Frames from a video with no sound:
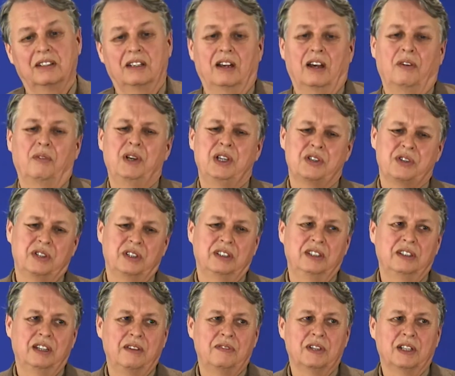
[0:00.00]
we
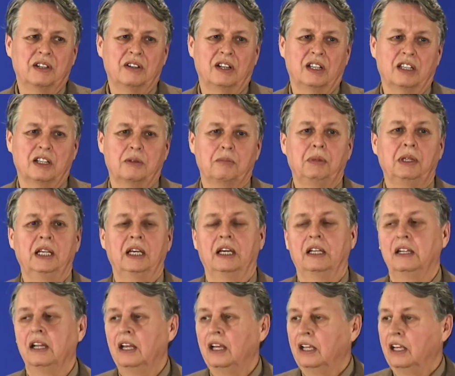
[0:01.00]
shouldn't even call it a
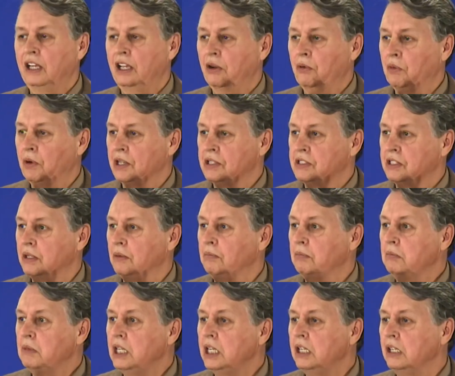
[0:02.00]
plan, it was the
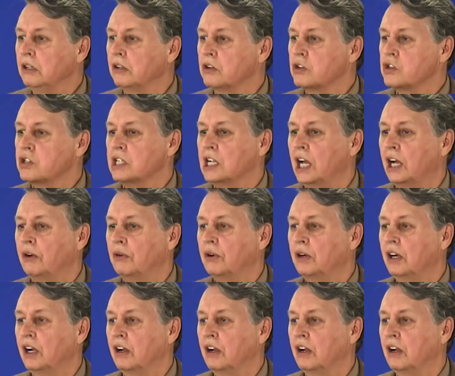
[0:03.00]
meteor shower